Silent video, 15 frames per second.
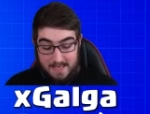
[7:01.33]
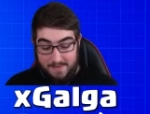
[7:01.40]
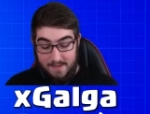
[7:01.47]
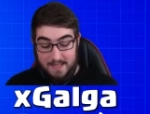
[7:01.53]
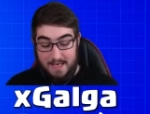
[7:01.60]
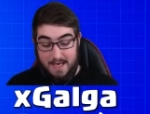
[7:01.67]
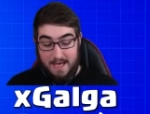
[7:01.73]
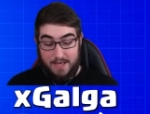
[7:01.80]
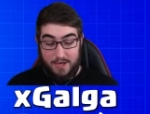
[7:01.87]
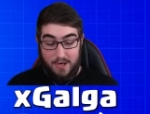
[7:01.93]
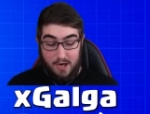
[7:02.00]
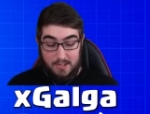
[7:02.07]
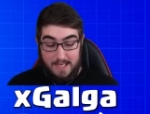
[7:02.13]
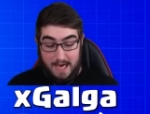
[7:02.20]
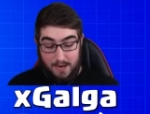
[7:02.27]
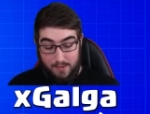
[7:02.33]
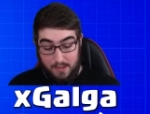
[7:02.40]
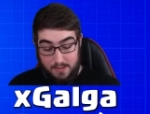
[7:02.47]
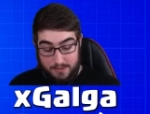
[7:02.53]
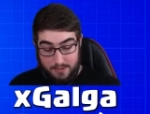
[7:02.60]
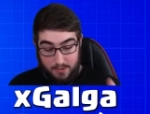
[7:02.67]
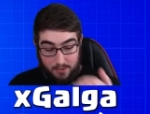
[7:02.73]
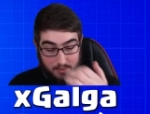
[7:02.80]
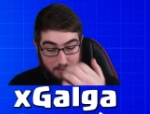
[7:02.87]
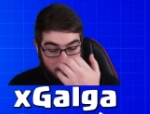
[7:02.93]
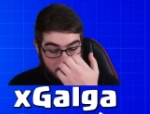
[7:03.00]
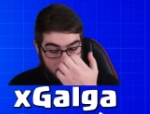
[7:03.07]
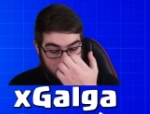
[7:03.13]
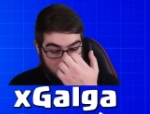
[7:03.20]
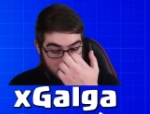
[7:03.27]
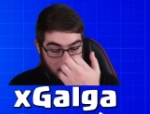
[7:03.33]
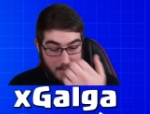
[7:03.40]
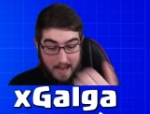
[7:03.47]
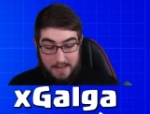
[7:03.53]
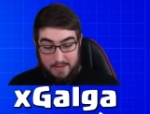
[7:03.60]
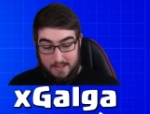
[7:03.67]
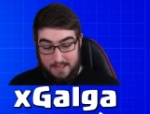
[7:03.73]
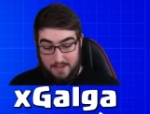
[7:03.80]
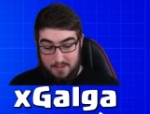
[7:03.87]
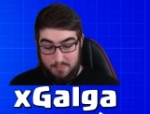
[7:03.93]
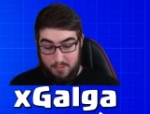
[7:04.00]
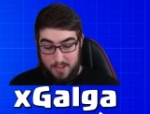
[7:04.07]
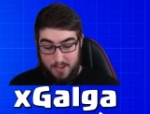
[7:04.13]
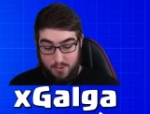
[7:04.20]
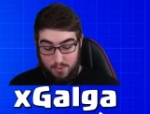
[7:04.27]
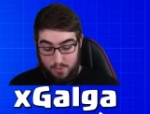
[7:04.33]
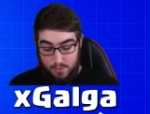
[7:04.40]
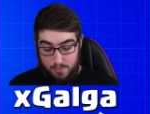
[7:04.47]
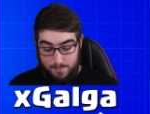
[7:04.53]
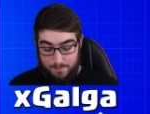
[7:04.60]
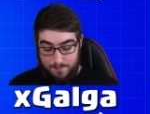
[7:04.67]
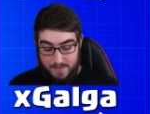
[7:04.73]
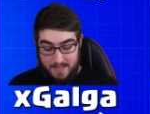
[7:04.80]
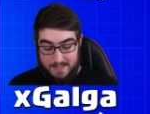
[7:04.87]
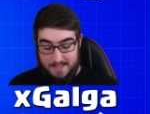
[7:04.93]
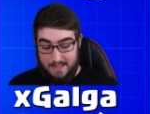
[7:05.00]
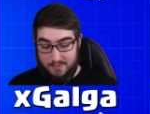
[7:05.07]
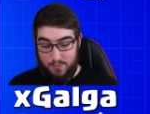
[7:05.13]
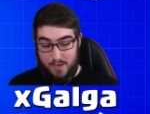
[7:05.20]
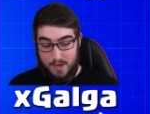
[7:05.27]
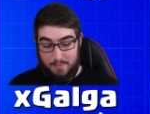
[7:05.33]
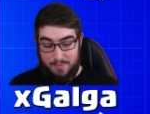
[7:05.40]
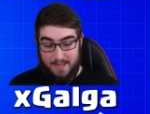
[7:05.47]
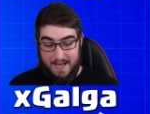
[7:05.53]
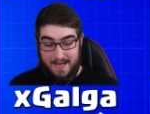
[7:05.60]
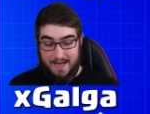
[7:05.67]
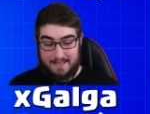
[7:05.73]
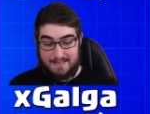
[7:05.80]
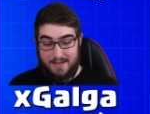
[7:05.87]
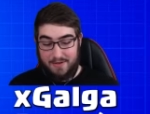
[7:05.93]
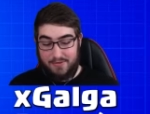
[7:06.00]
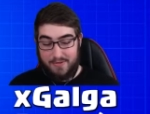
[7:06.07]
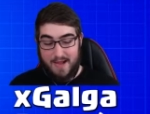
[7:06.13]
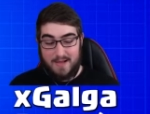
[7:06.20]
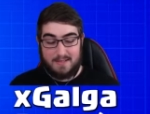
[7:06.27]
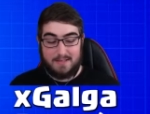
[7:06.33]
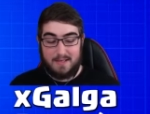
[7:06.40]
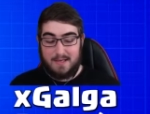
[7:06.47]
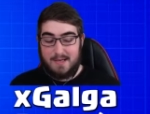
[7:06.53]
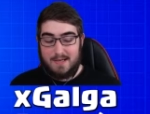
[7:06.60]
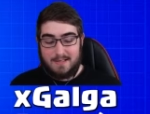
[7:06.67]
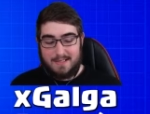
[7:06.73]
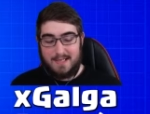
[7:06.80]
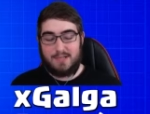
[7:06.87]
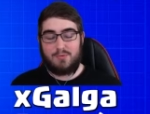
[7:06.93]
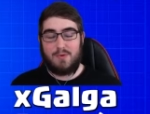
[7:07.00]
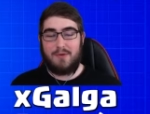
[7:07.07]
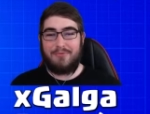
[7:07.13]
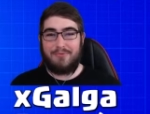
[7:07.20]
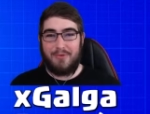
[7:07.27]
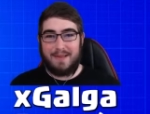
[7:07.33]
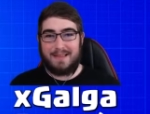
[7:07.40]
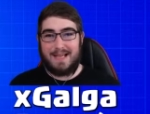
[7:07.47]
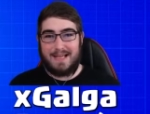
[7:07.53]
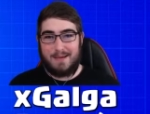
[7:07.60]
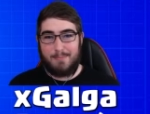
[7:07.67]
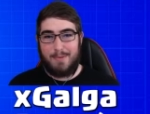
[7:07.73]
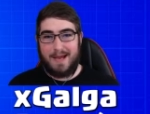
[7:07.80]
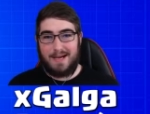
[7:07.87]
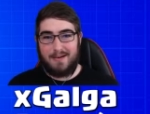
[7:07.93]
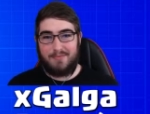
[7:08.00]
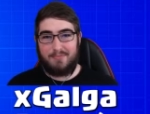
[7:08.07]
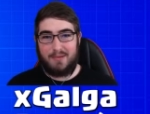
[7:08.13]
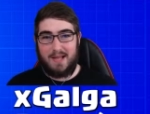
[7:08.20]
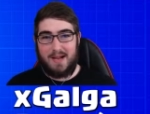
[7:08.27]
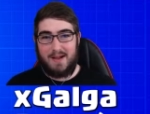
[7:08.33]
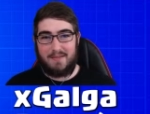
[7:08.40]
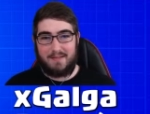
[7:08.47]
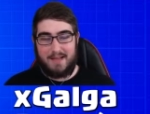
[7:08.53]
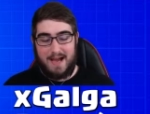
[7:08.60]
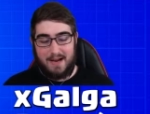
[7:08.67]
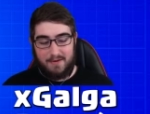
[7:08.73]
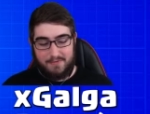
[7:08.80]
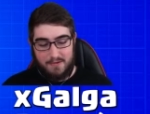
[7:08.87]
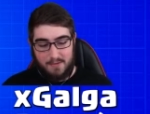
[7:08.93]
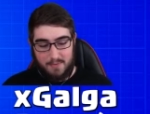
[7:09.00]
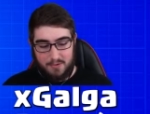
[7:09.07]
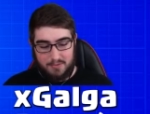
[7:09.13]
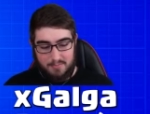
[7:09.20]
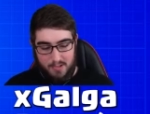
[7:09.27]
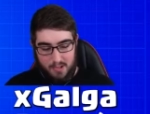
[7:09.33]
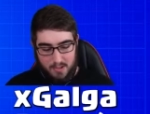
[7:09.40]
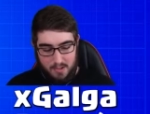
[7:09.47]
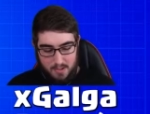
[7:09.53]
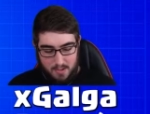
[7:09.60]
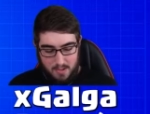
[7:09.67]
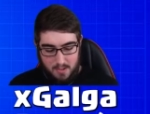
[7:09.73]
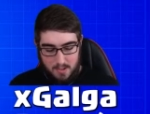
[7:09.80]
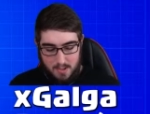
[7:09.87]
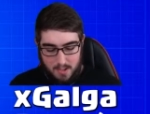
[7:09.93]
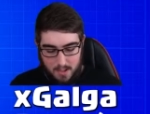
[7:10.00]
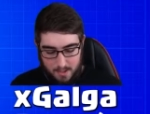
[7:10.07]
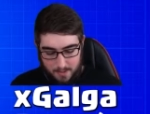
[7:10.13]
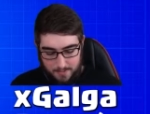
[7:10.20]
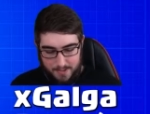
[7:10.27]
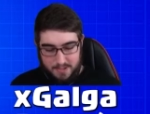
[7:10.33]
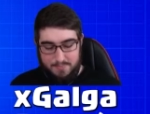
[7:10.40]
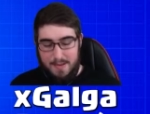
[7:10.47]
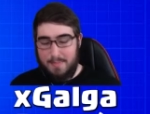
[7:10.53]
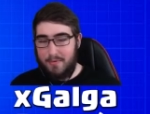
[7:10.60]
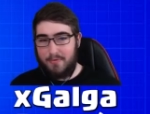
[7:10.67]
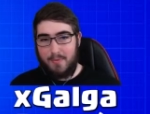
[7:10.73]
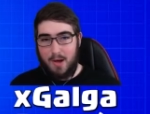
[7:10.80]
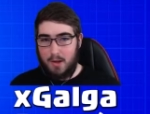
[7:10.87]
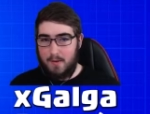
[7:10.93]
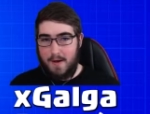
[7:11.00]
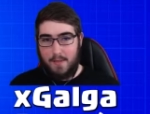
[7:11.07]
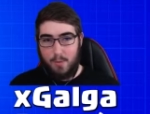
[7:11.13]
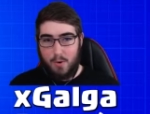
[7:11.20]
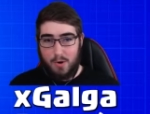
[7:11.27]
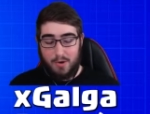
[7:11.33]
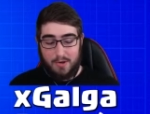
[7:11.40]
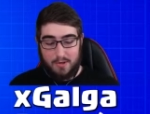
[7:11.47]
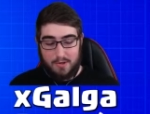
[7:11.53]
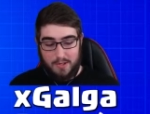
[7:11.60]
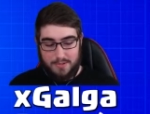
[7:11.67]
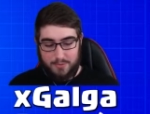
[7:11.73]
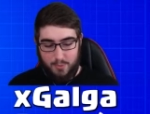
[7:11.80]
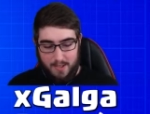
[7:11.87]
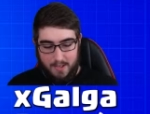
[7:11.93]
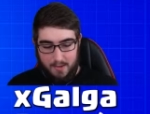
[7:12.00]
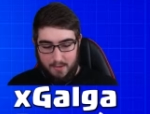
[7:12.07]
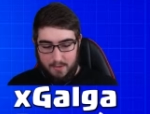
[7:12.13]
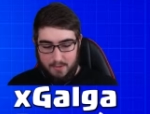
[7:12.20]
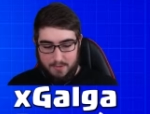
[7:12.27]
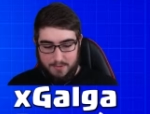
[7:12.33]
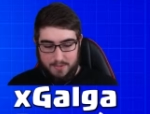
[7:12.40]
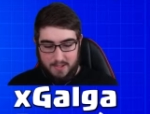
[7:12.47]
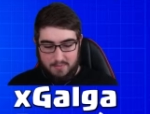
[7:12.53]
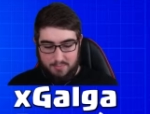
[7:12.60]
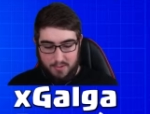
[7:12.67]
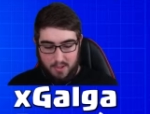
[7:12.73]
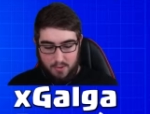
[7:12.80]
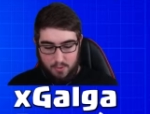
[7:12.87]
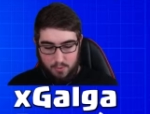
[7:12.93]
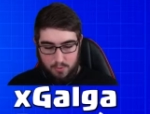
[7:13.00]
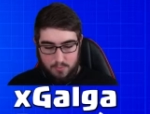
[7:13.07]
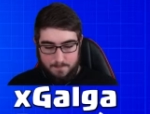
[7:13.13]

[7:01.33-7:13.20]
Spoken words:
He didn't even get a hit on our tower, so I thought that was pretty cool. He says well played, I say thanks. See, it's real friendly competitive play on the ladder for the most part. There's people from all around the world on there as well, so that's pretty